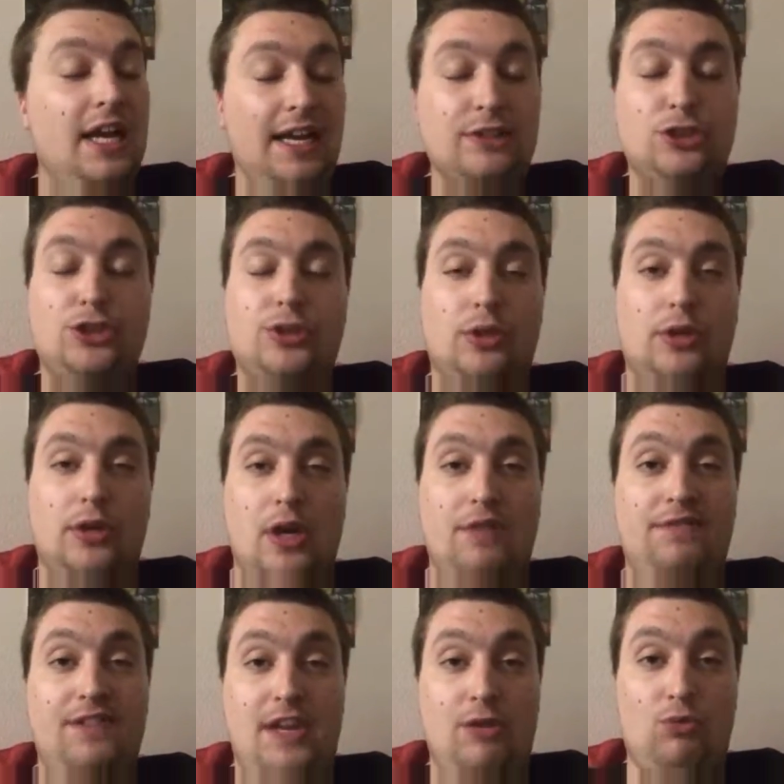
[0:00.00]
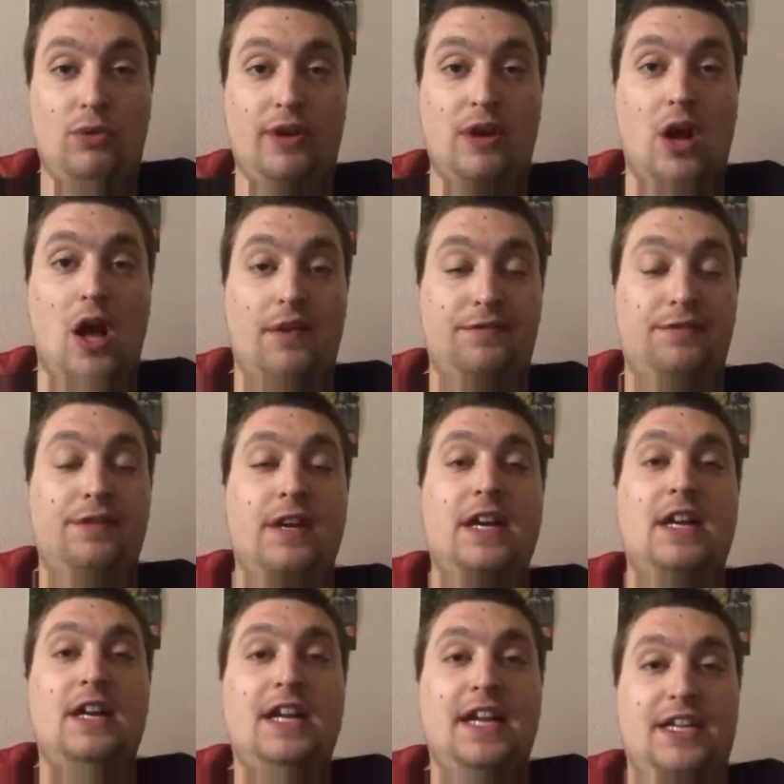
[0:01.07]
and sure enough, he went off
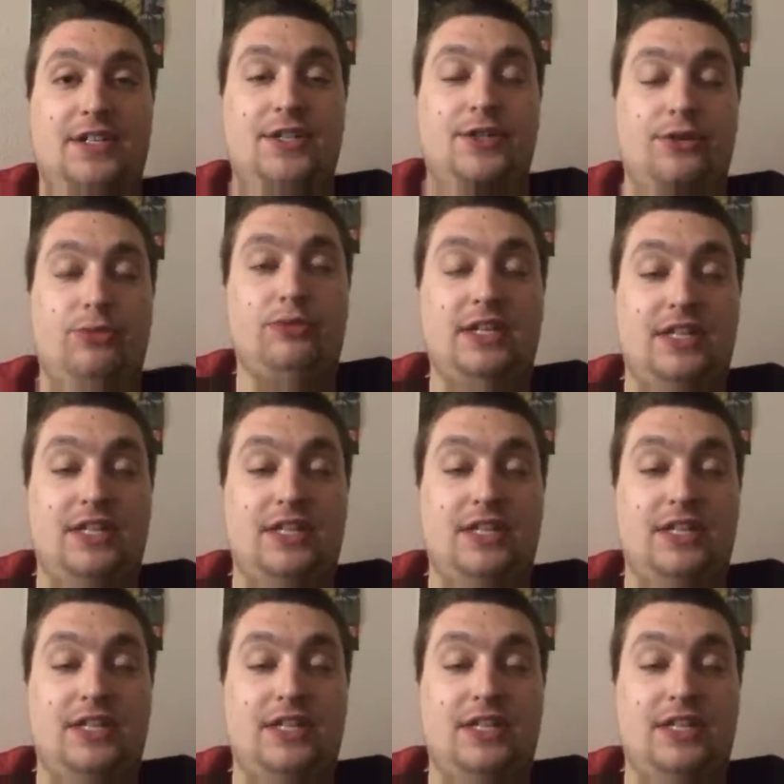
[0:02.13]
into